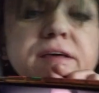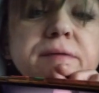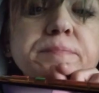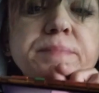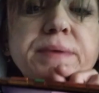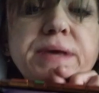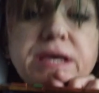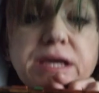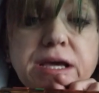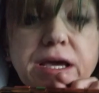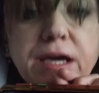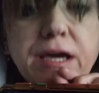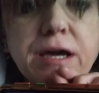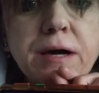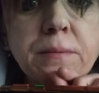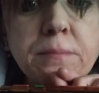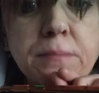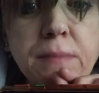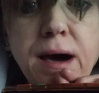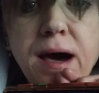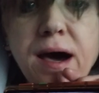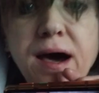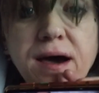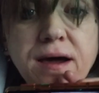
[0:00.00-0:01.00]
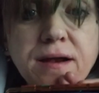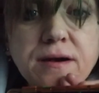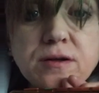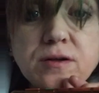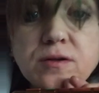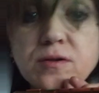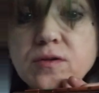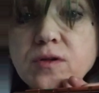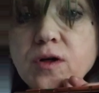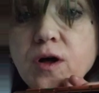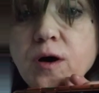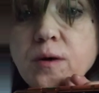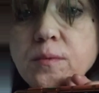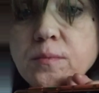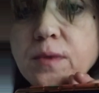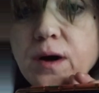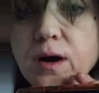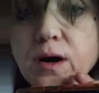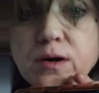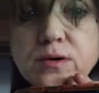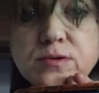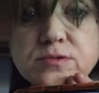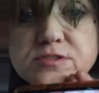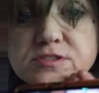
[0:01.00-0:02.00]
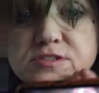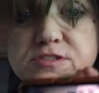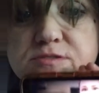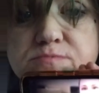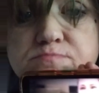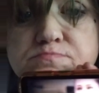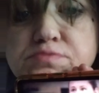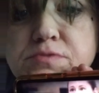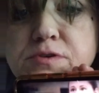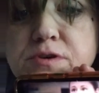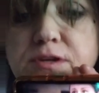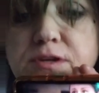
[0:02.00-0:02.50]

being a model almost, but